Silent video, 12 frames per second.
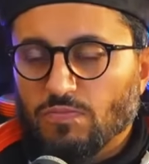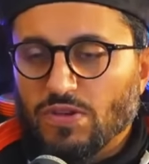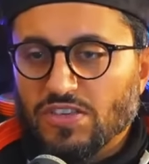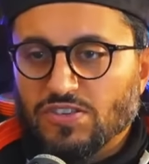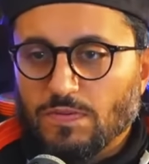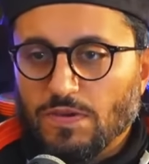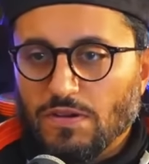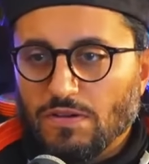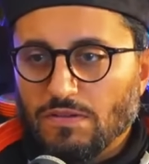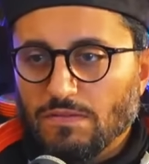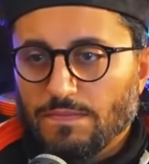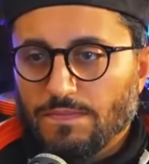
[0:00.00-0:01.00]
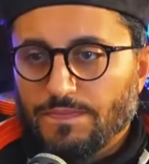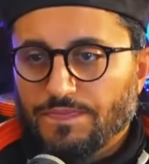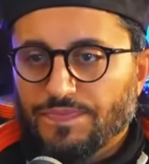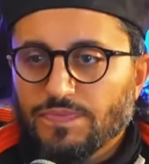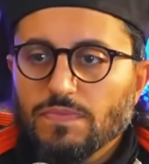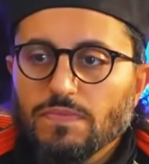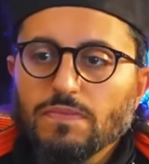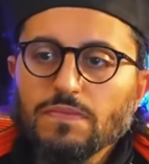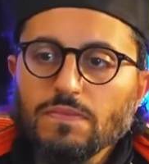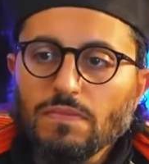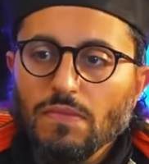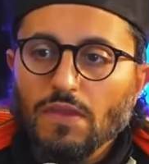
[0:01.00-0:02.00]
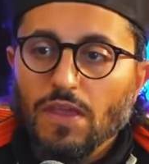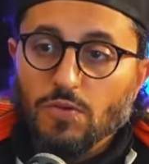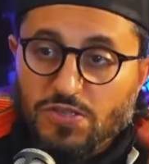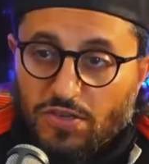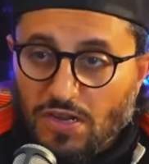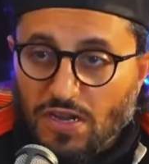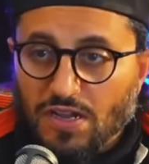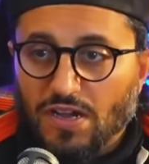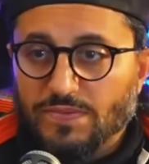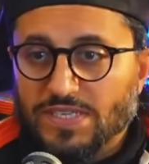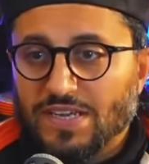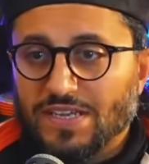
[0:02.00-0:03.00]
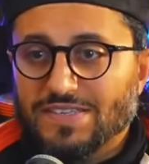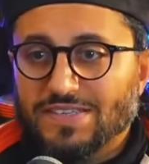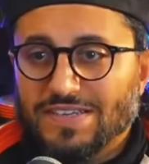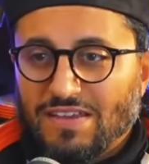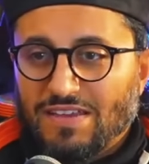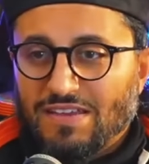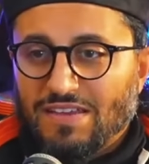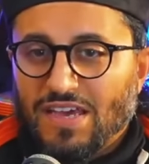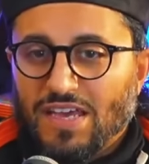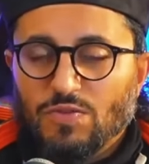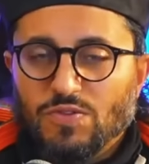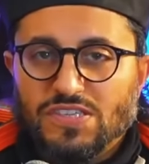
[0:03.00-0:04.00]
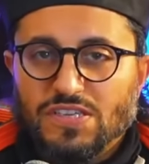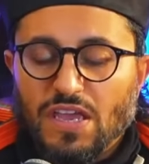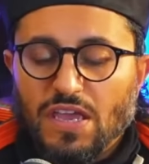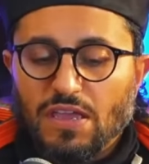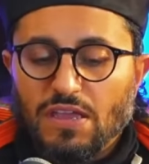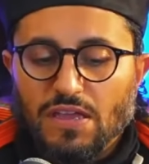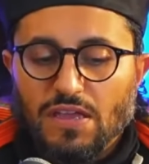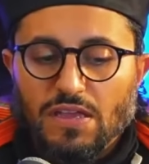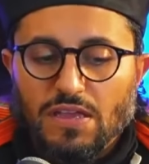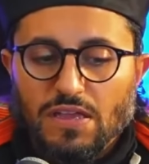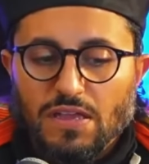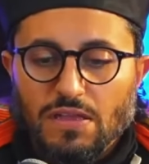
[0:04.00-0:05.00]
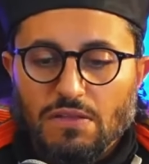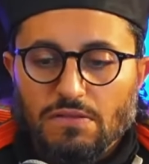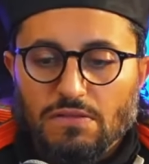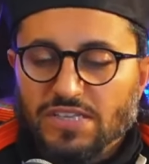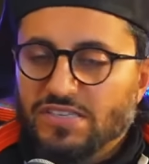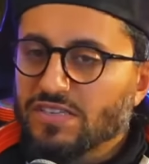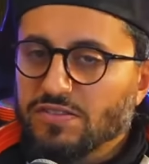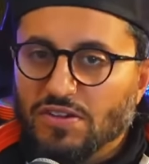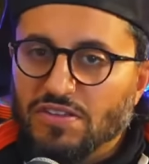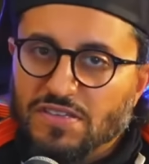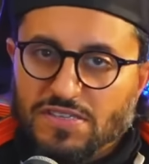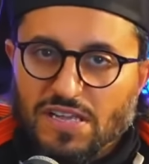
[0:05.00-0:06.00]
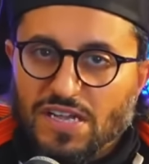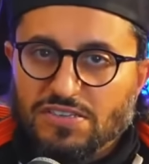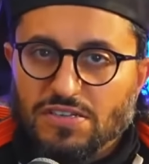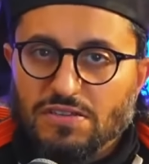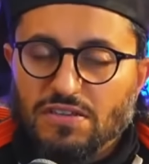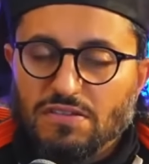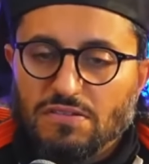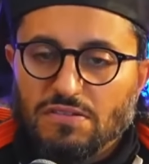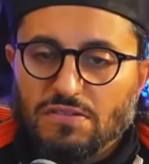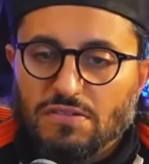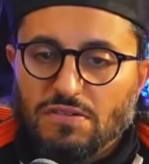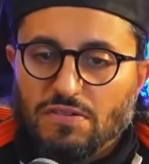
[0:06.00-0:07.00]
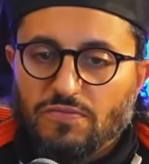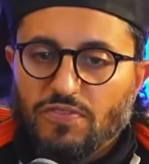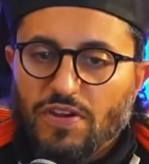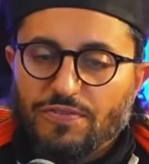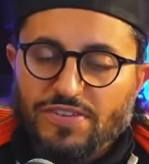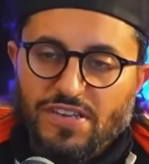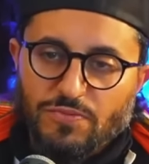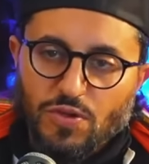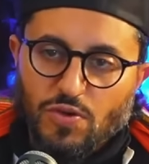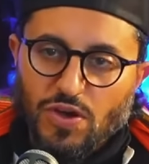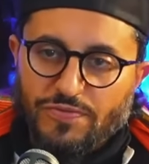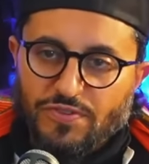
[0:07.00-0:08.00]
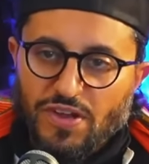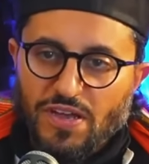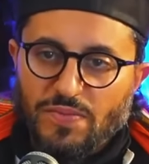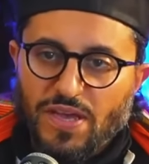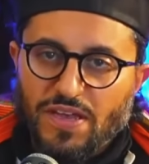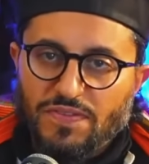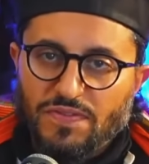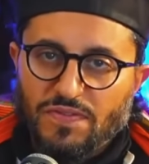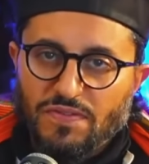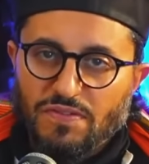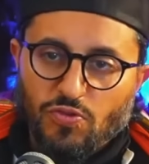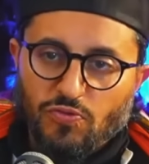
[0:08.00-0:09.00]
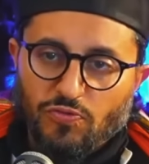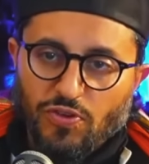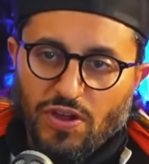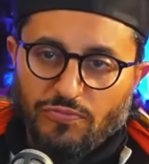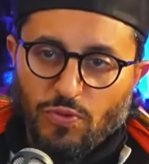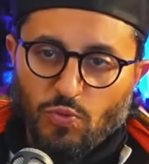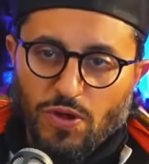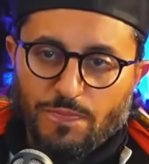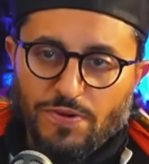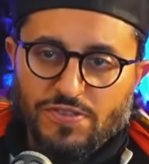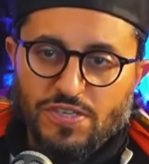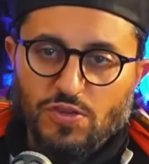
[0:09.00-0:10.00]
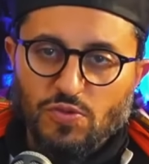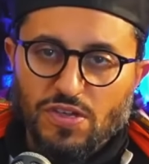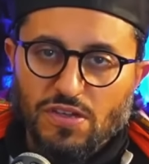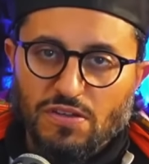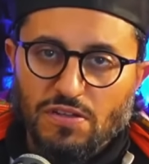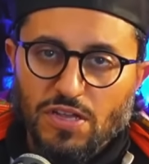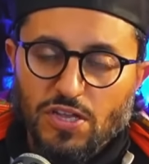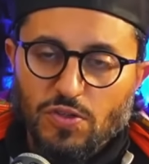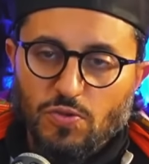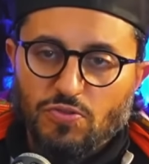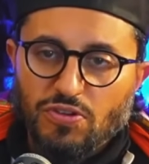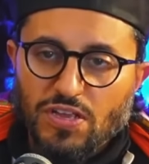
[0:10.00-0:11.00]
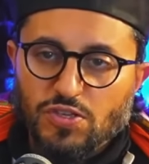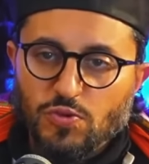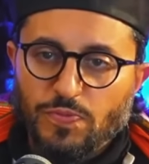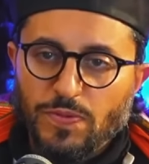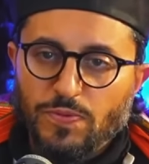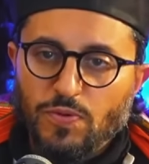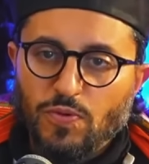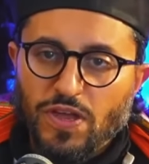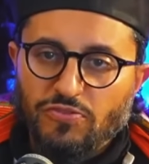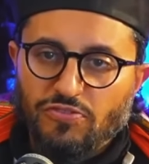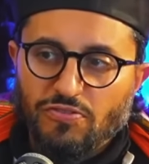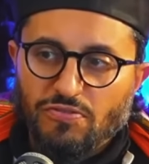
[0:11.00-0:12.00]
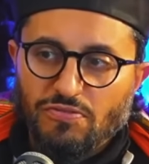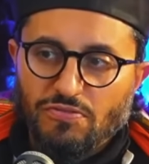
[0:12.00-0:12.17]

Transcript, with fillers: Ben Shapiro. He was talking common sense, and he was saying, "Let's just look at this logically. For every time you go after Hamas, for every one person you kill, you create two people who hate you."